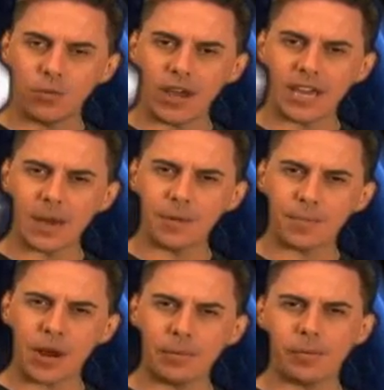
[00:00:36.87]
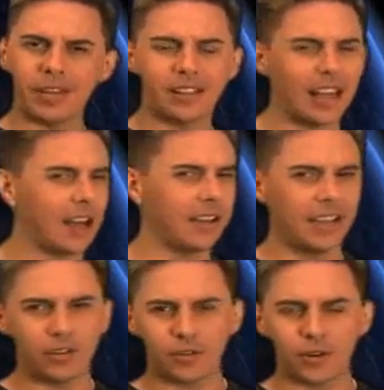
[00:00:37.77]
you wake up, you're probably cloudy,
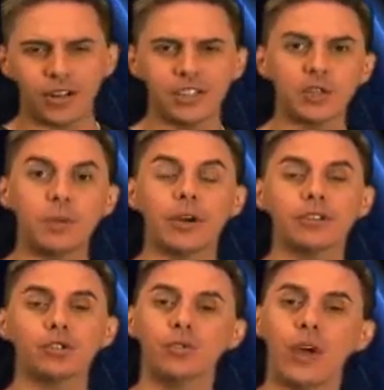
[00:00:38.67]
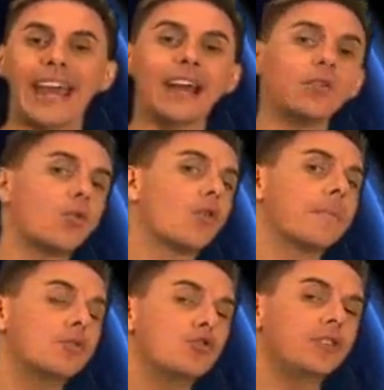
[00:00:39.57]
introverted, spiritual, and or
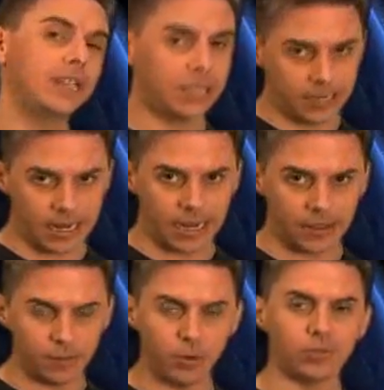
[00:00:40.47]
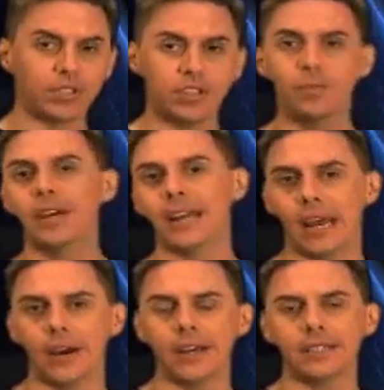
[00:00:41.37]
moody today. The moon will still be in
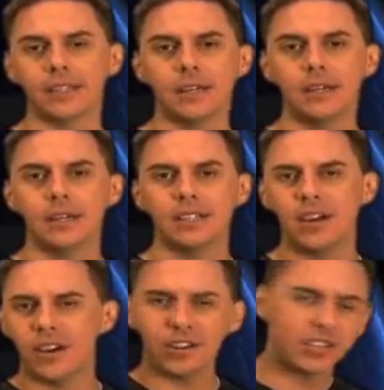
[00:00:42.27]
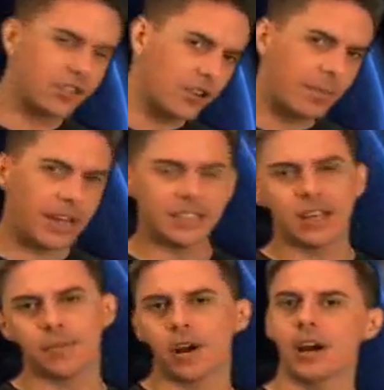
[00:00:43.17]
Aries. So you're stirred by
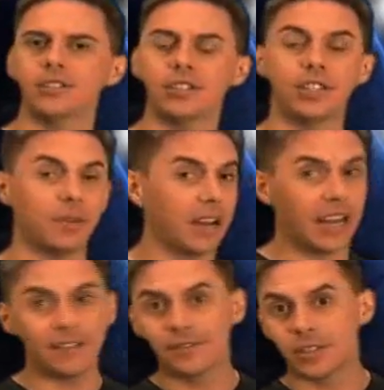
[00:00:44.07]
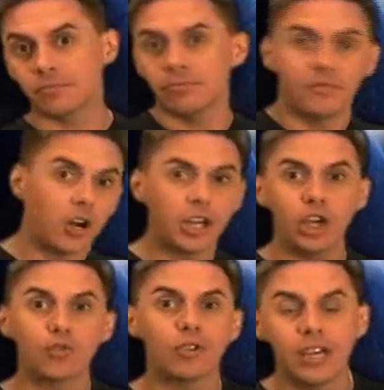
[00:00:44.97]
subconscious. You might have some
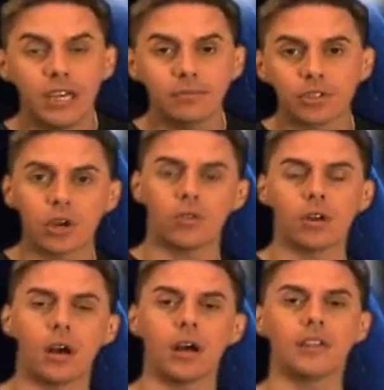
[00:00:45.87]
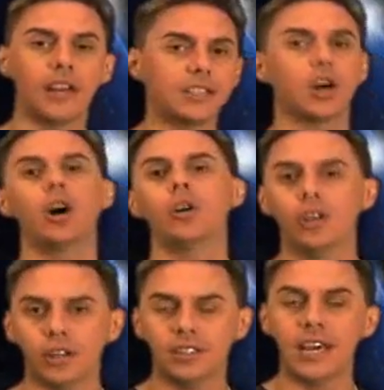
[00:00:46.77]
funky dreams going on. That's all
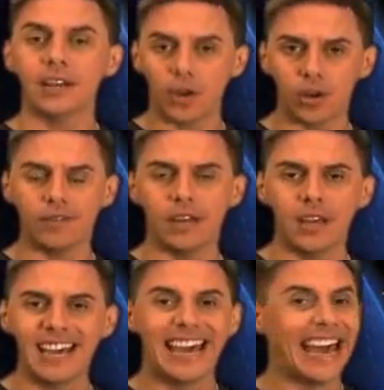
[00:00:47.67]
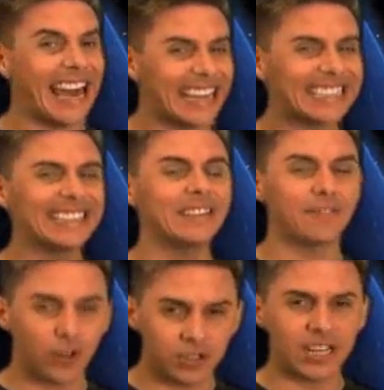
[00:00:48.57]
good. Take note of it. Excellent
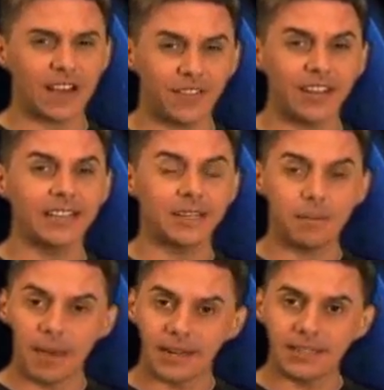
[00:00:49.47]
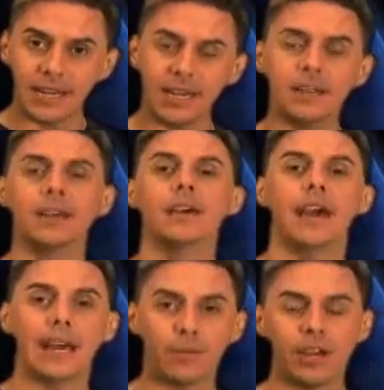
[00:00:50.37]
first half of the day to meditate
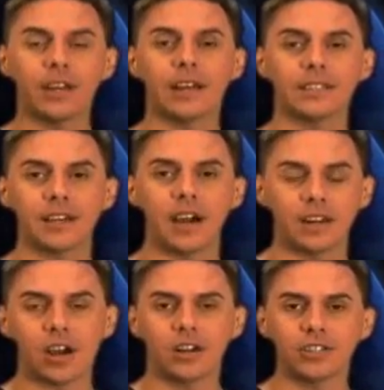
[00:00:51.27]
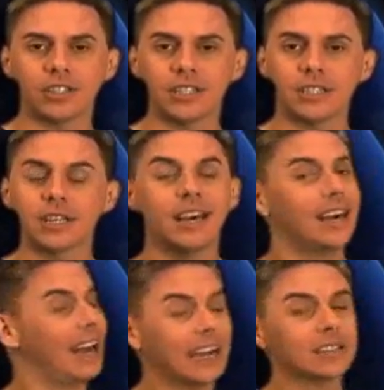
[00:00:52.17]
and reconnect to God consciousness.
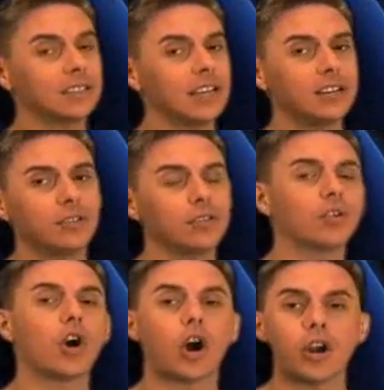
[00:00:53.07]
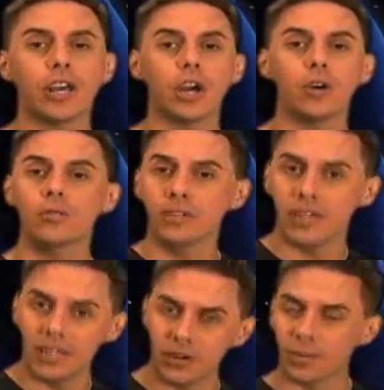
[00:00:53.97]
Excellent day to do a little cardio,
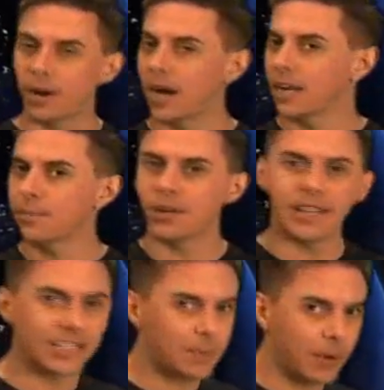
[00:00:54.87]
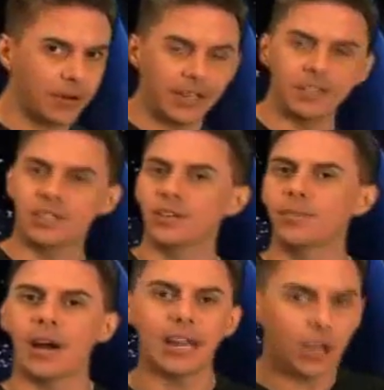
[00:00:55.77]
get in your body, bring that spirit into your
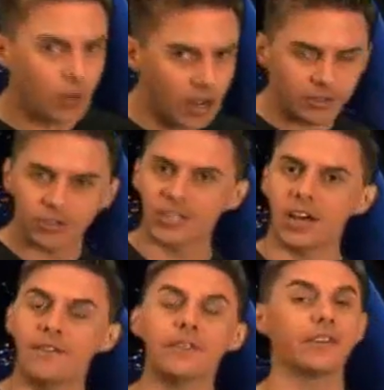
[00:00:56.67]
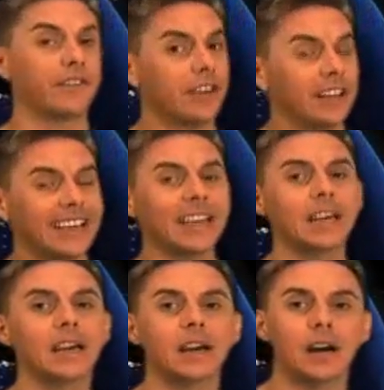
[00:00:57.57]
body, ground yourself. If you're feeling
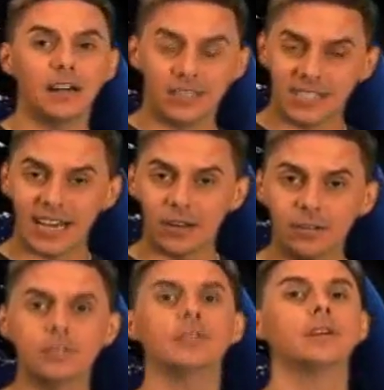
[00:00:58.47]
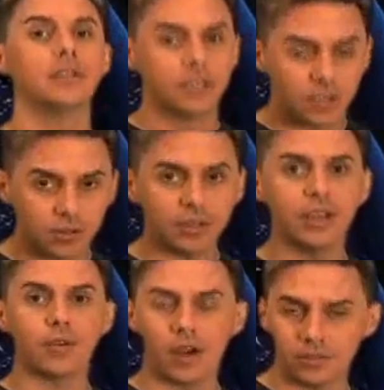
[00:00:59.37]
unsettled, certainly
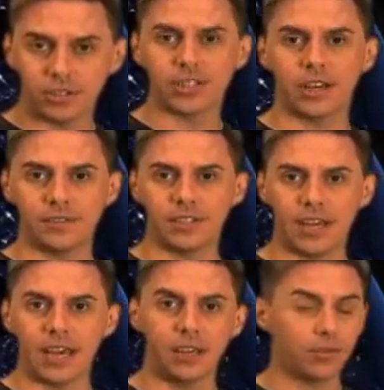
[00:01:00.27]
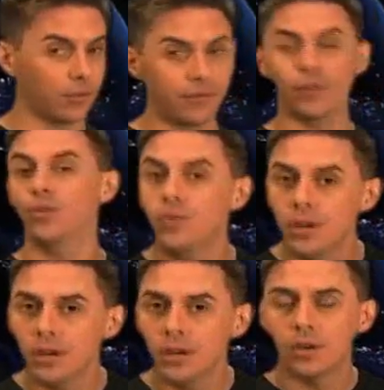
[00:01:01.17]
ground yourself today through food
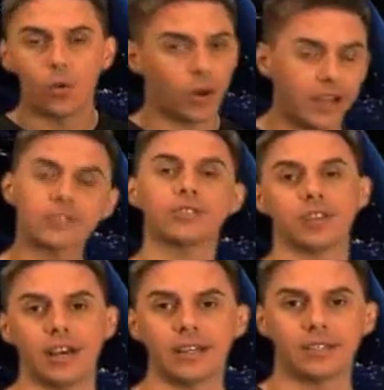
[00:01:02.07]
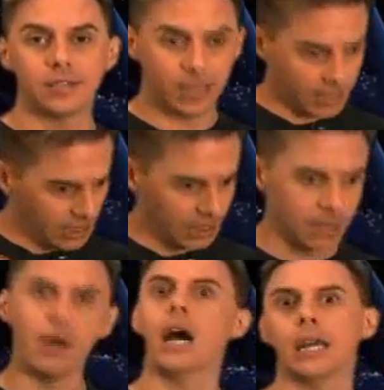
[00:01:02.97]
or exercise. Get in
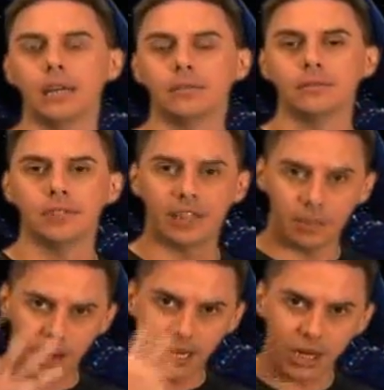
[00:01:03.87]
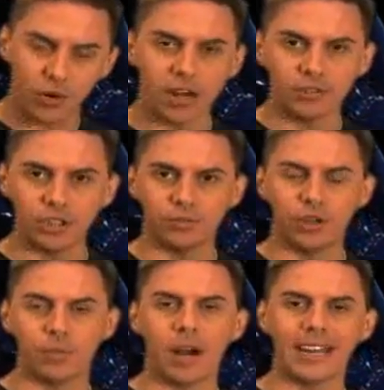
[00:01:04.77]
the body. Let the body ground you.
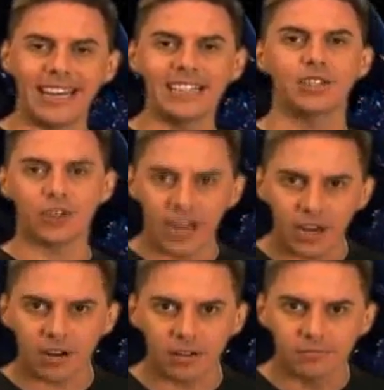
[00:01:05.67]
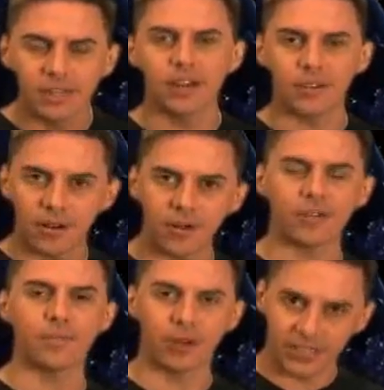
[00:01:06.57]
Your body is your anchor here on
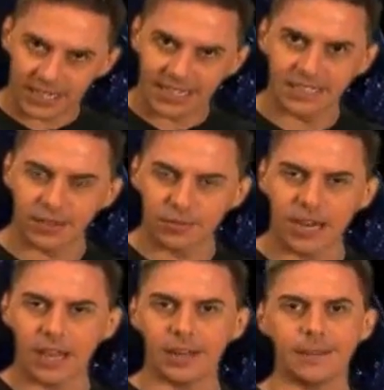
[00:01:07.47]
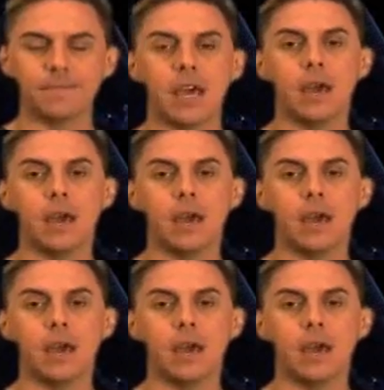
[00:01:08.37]
earth, brings you into the reality.